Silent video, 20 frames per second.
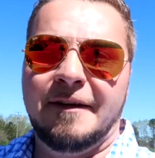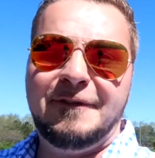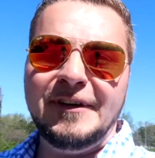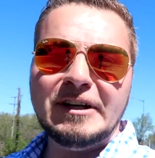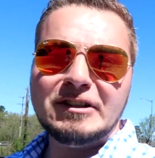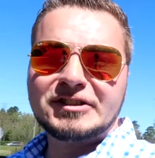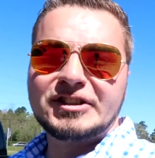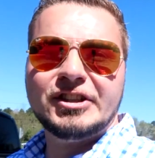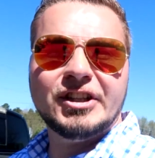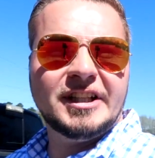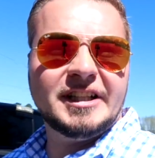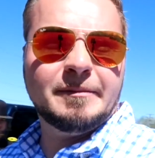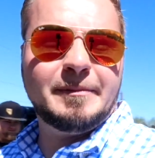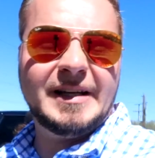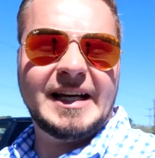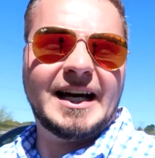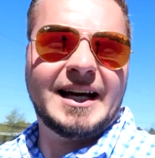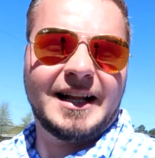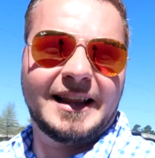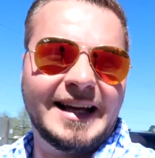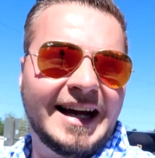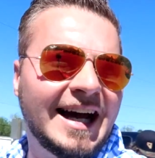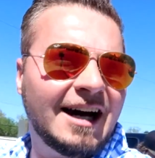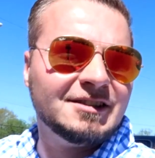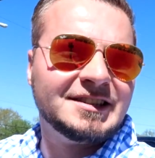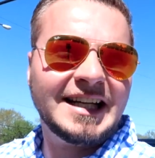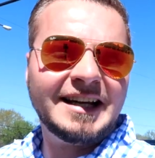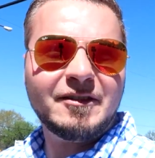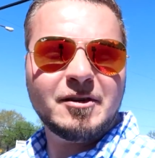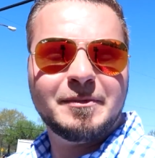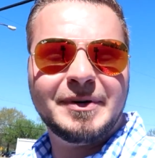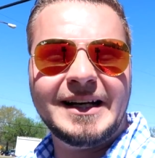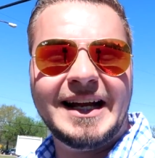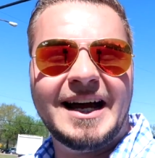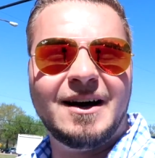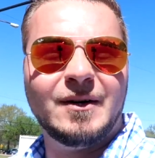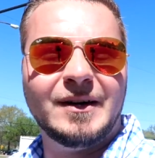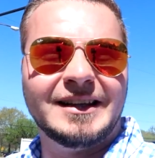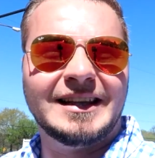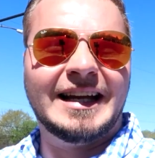It feels good to be out of the house. I haven't been
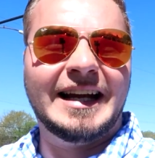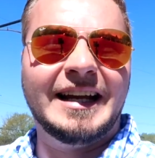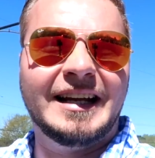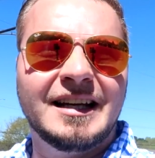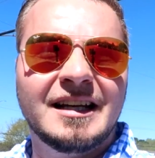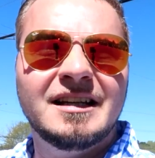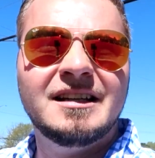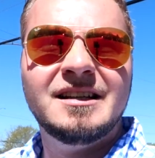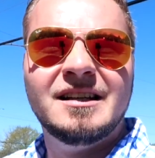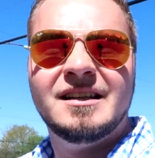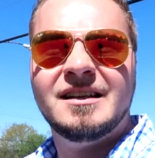out in like